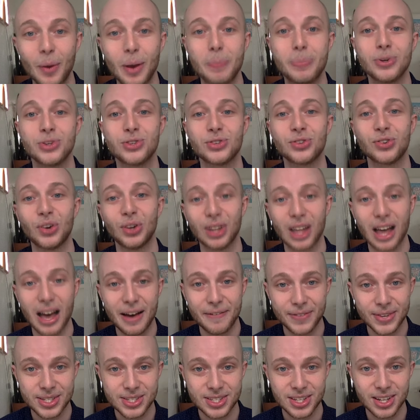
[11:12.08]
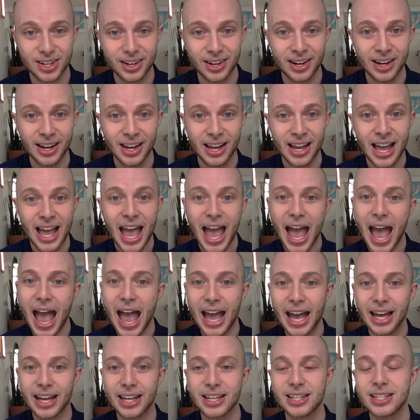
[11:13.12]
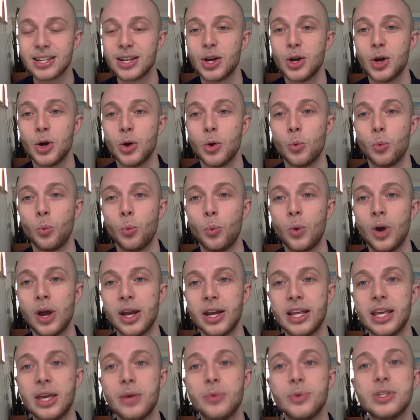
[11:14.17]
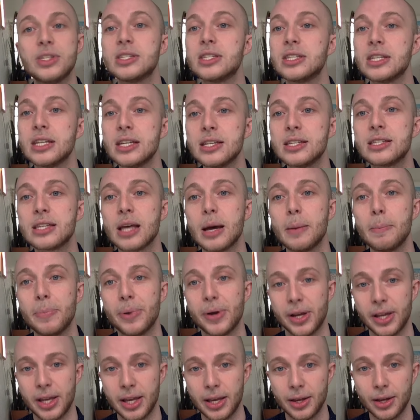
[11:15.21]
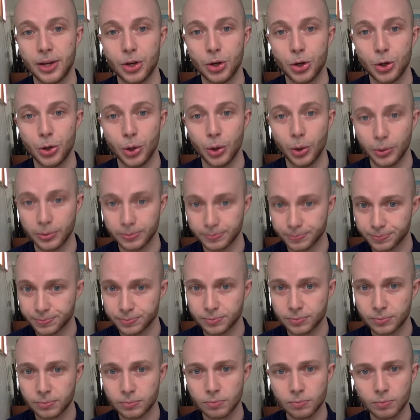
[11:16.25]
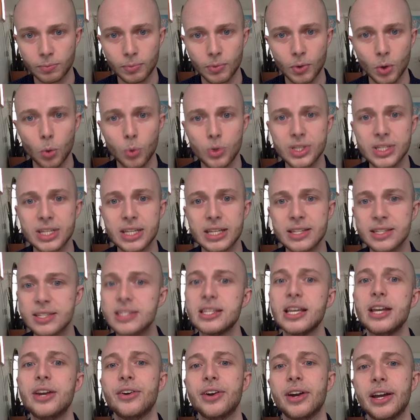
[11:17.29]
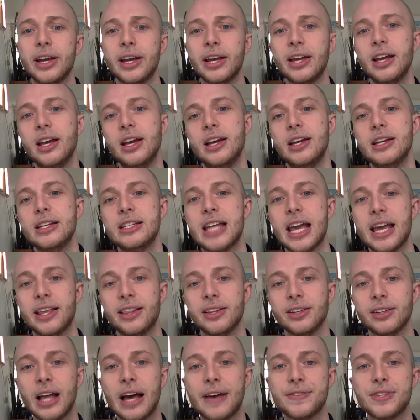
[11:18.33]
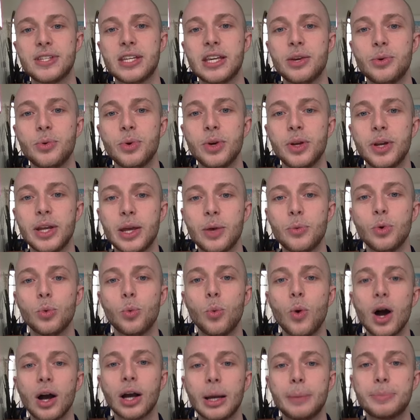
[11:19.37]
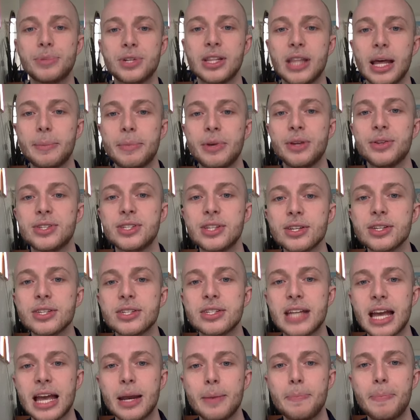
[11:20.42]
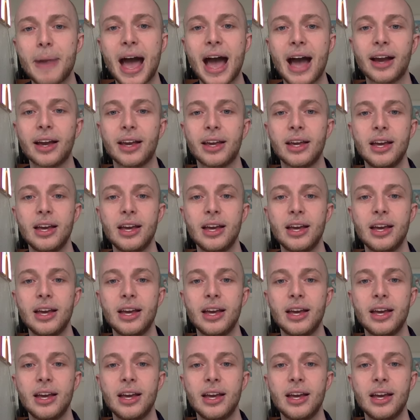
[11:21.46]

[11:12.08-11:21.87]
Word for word: Patrol officer. And when he would see somebody who was considering taking their lives, he would he would walk up to them. He'd still stand back